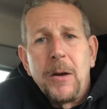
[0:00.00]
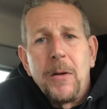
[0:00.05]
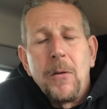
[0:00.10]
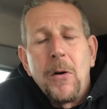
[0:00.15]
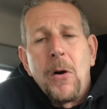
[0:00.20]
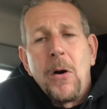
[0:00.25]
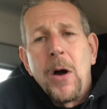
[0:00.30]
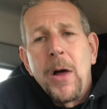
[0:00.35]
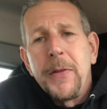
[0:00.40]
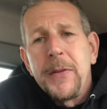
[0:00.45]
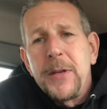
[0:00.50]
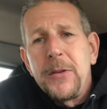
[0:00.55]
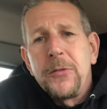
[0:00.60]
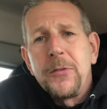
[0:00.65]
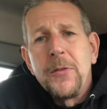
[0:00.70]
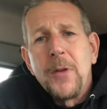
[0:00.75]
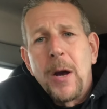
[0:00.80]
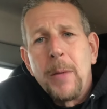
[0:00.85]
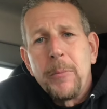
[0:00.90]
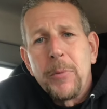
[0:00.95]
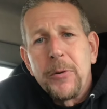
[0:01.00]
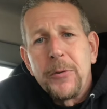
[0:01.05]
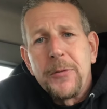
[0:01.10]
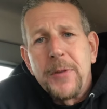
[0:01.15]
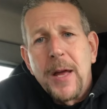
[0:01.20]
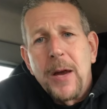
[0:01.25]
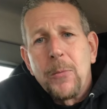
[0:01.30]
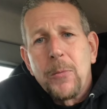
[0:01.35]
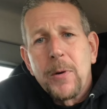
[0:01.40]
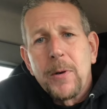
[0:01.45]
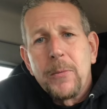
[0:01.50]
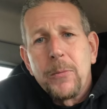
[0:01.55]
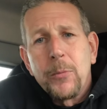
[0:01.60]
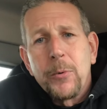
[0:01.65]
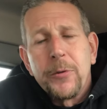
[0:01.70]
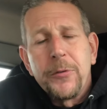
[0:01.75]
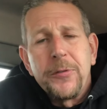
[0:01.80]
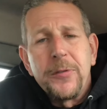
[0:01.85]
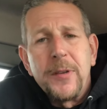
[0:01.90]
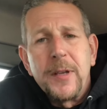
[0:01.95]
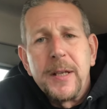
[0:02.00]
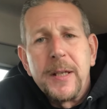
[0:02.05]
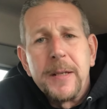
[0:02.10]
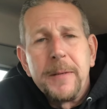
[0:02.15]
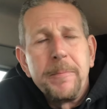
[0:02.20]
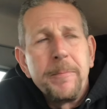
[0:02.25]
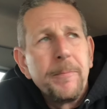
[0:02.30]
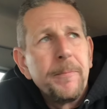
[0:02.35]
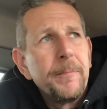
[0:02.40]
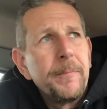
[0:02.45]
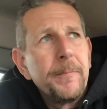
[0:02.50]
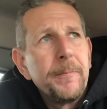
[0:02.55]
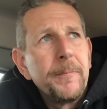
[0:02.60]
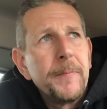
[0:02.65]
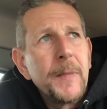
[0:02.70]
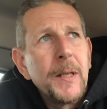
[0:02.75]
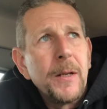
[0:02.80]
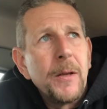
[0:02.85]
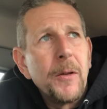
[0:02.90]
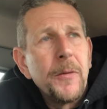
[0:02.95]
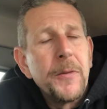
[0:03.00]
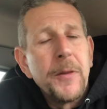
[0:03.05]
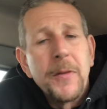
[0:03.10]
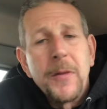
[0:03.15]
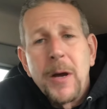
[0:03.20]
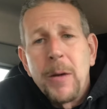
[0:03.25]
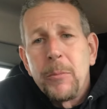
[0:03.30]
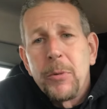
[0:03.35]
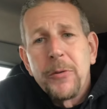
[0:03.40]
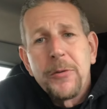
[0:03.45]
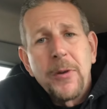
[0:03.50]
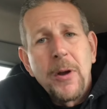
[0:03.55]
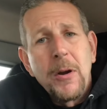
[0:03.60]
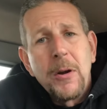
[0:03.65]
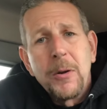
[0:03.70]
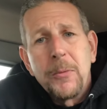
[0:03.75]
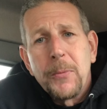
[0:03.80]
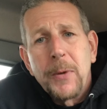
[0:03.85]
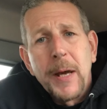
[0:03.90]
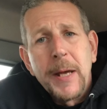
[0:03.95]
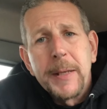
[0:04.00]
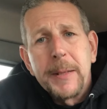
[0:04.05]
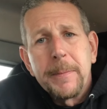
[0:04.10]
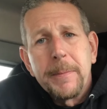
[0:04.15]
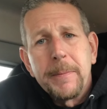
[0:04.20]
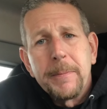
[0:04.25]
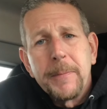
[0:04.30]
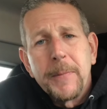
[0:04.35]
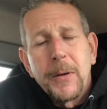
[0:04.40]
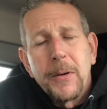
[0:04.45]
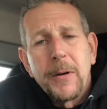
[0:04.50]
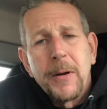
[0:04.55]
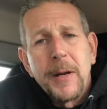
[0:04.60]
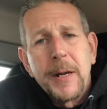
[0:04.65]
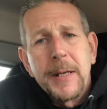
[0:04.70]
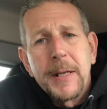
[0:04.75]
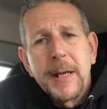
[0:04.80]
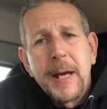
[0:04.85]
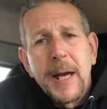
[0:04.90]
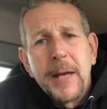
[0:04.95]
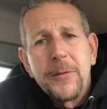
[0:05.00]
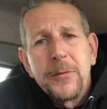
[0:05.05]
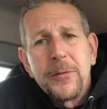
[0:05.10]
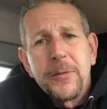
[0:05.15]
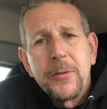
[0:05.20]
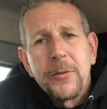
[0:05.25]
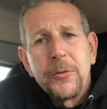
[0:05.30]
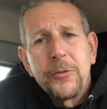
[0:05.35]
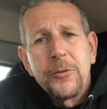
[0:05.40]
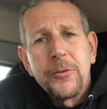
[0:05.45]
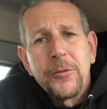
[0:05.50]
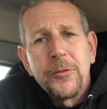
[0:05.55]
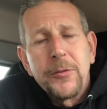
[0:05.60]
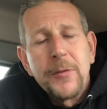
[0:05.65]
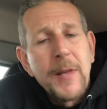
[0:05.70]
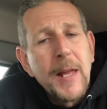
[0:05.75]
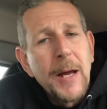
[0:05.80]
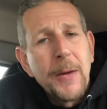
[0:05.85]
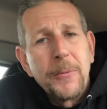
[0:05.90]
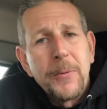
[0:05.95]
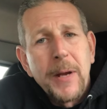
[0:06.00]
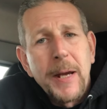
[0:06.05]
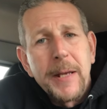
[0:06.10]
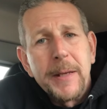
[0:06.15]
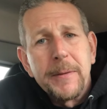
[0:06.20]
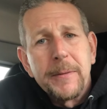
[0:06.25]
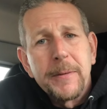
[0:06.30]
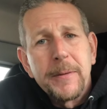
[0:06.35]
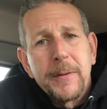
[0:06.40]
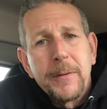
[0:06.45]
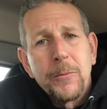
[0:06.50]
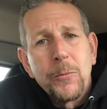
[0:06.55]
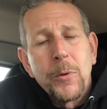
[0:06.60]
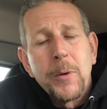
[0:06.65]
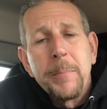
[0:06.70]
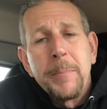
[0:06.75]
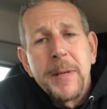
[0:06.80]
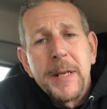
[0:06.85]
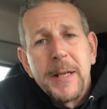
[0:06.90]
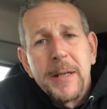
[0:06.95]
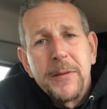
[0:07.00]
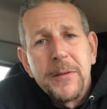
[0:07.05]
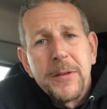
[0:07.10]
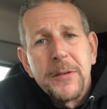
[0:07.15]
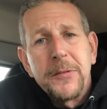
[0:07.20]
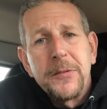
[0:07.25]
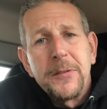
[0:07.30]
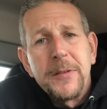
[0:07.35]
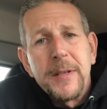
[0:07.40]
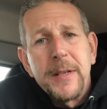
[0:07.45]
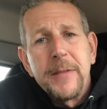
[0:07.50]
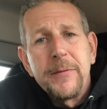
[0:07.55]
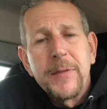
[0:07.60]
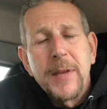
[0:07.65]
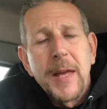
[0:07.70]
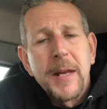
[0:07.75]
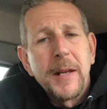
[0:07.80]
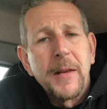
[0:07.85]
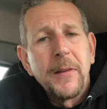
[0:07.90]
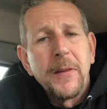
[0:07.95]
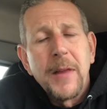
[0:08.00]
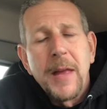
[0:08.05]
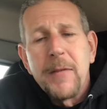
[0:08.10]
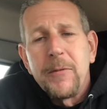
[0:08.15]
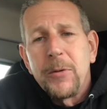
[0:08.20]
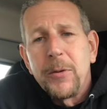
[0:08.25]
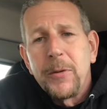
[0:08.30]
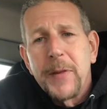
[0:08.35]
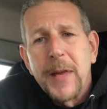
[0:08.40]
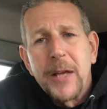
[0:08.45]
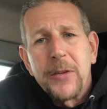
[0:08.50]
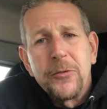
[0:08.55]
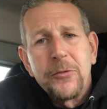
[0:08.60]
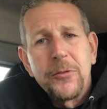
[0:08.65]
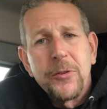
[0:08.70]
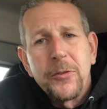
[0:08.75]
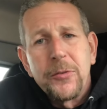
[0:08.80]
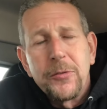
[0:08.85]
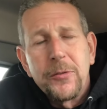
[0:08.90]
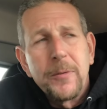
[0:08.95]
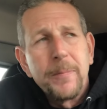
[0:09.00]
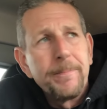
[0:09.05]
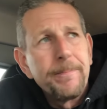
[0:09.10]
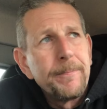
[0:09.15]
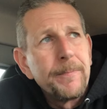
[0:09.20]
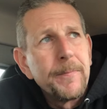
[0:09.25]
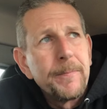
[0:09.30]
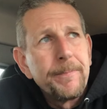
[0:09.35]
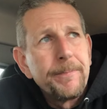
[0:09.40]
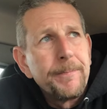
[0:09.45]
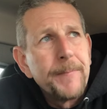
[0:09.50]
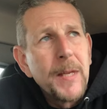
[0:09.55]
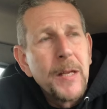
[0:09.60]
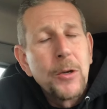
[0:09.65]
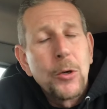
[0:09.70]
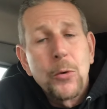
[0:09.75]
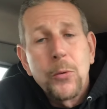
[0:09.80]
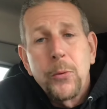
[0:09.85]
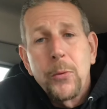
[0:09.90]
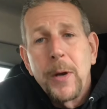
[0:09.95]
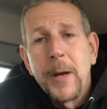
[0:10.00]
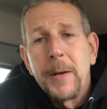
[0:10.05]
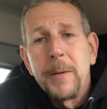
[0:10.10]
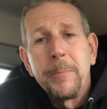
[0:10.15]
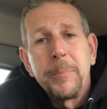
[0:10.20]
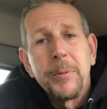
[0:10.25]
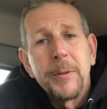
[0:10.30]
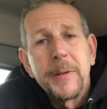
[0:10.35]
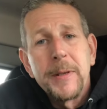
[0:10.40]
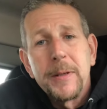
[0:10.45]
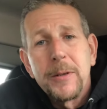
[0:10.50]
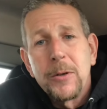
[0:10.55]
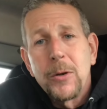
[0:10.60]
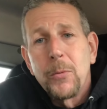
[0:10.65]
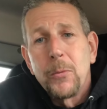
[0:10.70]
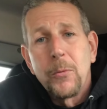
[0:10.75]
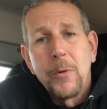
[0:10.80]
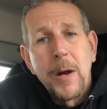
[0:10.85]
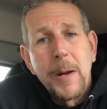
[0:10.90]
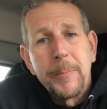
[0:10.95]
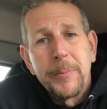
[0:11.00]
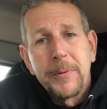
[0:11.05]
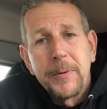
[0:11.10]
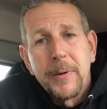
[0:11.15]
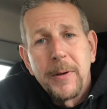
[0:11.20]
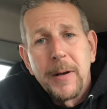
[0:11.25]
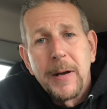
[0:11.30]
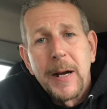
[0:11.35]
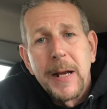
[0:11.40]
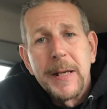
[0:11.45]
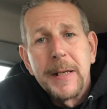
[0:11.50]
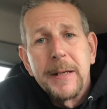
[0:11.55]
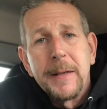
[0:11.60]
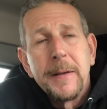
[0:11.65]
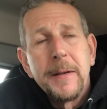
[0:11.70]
all these numbers that we're seeing, the numbers aren't right. All right, guys, they're just not right. We're being deceived on a level that's just incredibly corrupt. All right,